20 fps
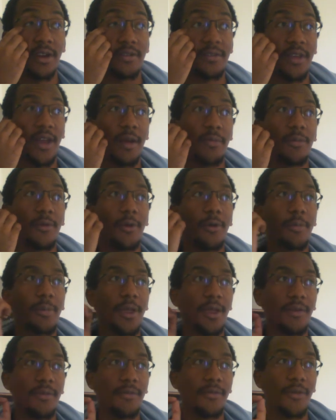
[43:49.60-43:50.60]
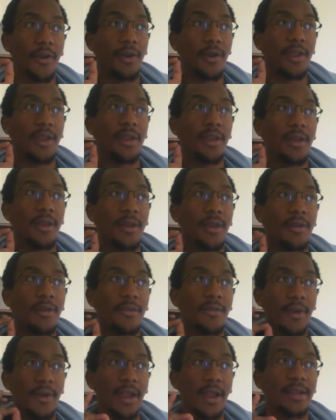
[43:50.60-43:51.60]
top rope inverted
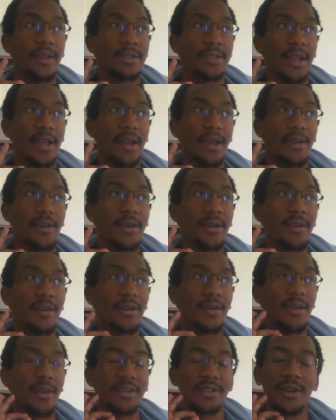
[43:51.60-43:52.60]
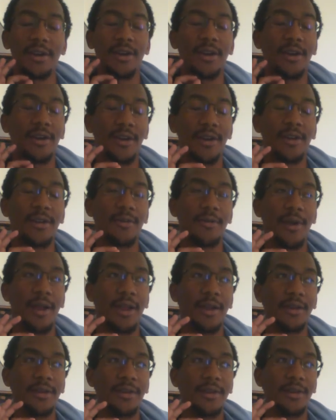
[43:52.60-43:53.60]
Frankensteiner, Hurricane
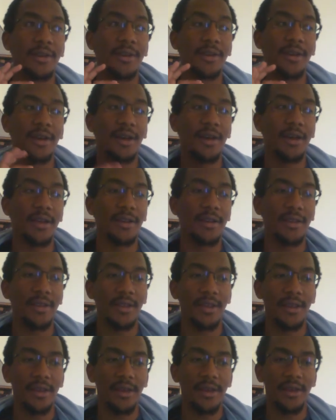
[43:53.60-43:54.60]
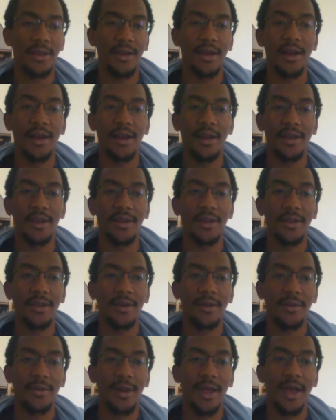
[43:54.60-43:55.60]
Rana on
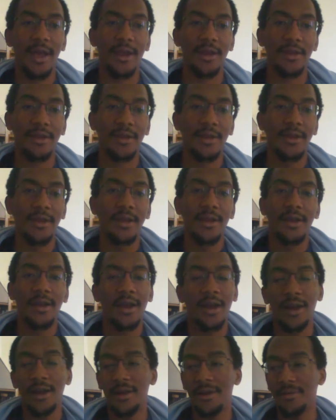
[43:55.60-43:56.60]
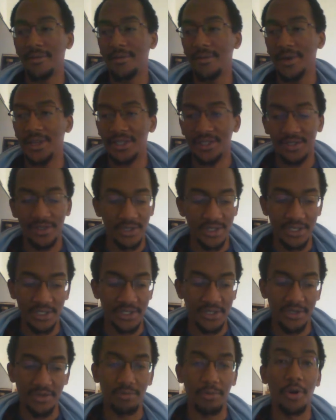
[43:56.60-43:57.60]
Okada, which
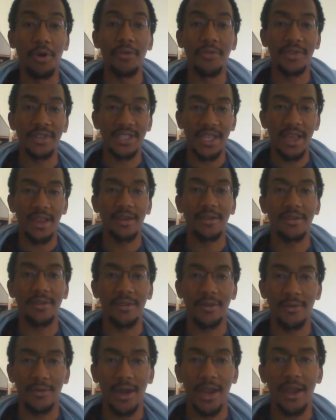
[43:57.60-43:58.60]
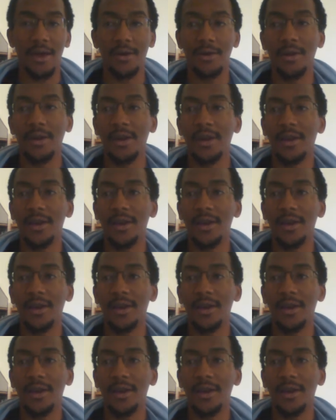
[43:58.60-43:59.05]
just drove his head into the ground.